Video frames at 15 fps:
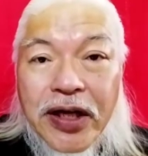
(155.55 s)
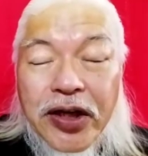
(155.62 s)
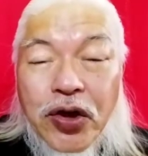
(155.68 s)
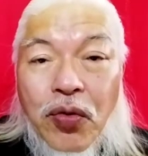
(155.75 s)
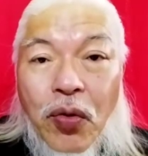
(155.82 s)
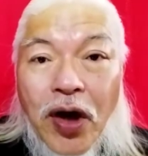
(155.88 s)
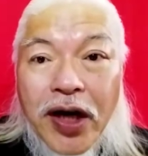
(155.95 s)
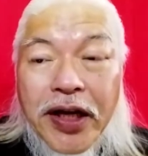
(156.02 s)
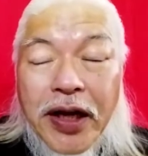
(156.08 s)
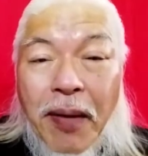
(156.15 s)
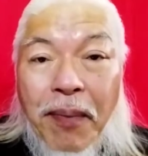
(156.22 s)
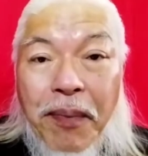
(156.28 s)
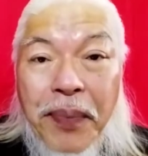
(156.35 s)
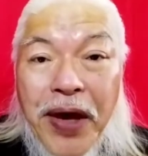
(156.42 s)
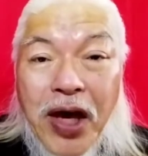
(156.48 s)
You work in a
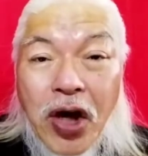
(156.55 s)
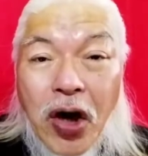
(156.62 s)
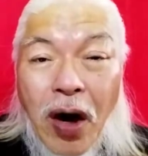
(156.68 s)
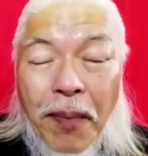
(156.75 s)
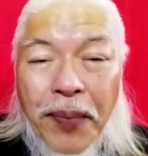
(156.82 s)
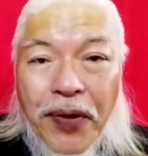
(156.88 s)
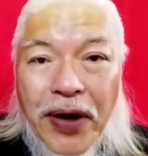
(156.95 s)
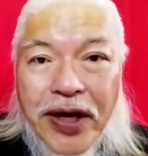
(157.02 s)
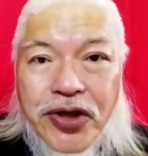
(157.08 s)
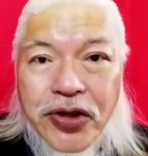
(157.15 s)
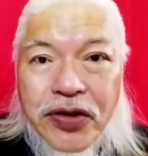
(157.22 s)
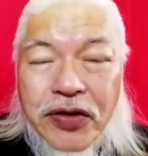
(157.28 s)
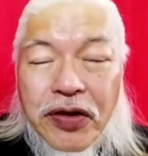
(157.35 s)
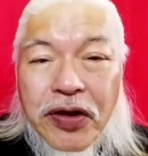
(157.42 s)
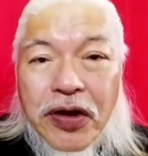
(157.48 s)
big
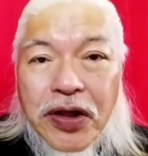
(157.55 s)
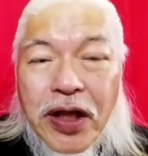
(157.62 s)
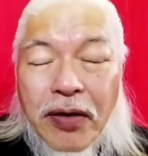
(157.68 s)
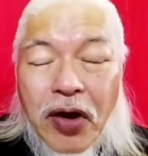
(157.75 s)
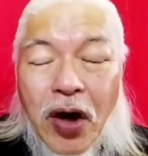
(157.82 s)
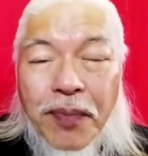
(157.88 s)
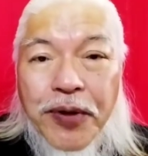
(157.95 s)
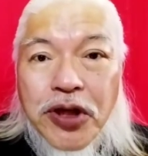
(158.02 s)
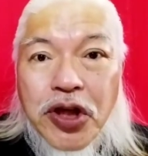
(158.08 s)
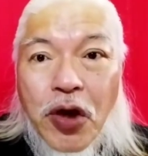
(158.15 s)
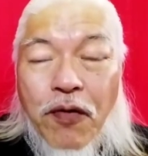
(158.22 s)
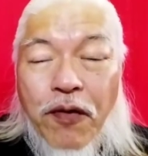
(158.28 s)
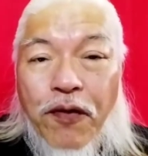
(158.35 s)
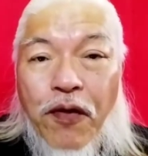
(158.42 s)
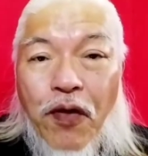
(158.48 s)
corporation. The
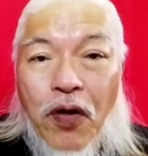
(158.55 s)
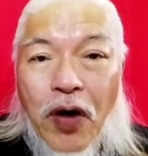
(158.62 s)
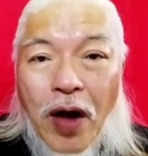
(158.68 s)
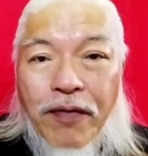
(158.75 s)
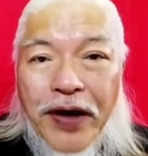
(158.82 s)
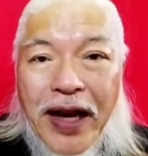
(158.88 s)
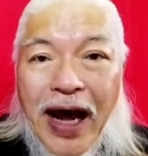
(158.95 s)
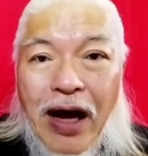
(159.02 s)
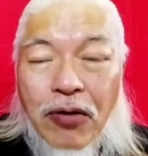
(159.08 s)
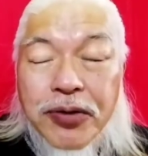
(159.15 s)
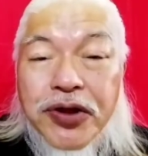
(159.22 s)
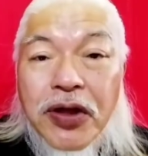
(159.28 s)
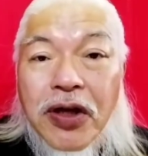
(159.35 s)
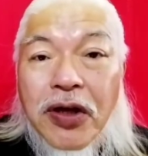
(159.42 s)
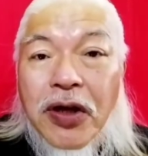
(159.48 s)
corporation is full of adults.